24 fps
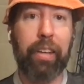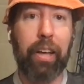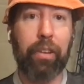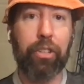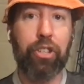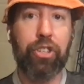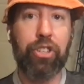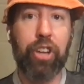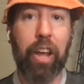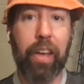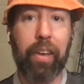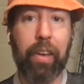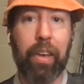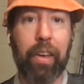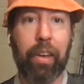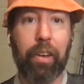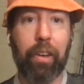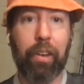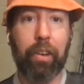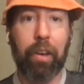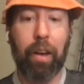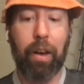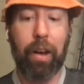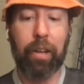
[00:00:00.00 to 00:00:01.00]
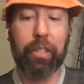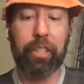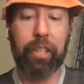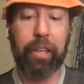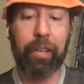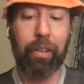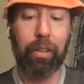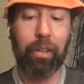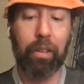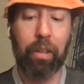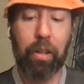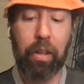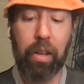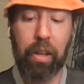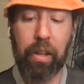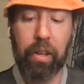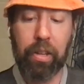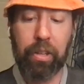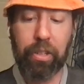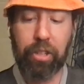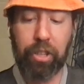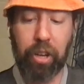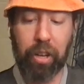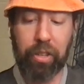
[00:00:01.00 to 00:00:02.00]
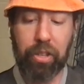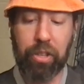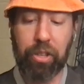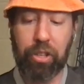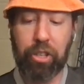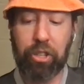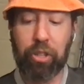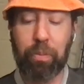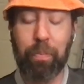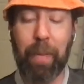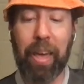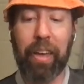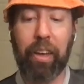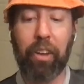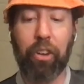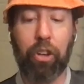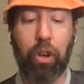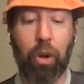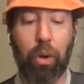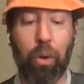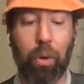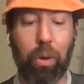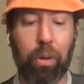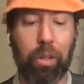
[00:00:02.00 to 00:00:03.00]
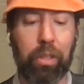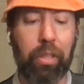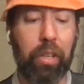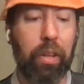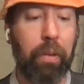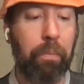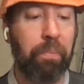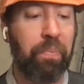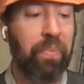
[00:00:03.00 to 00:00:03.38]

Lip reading: Now, shaking a cocktail doesn't just make it cold.